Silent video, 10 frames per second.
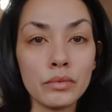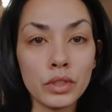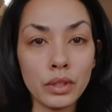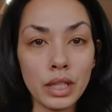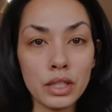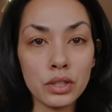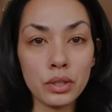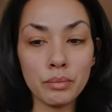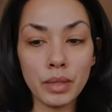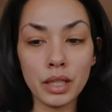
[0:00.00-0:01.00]
So these
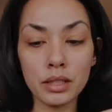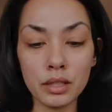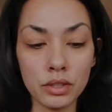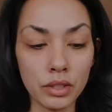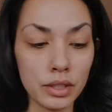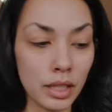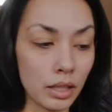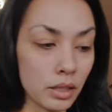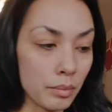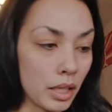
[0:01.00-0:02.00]
two mix turns
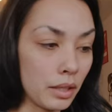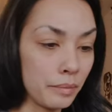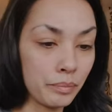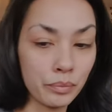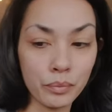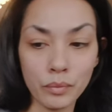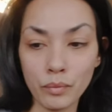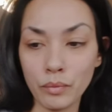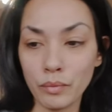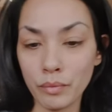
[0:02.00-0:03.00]
out to be
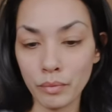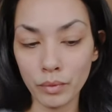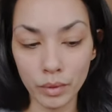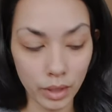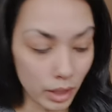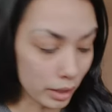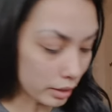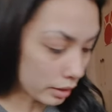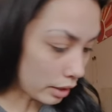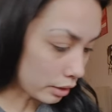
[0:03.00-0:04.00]
a
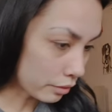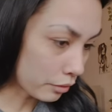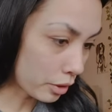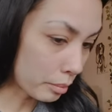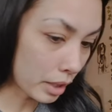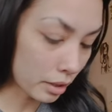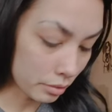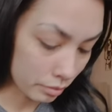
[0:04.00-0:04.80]
good color for me.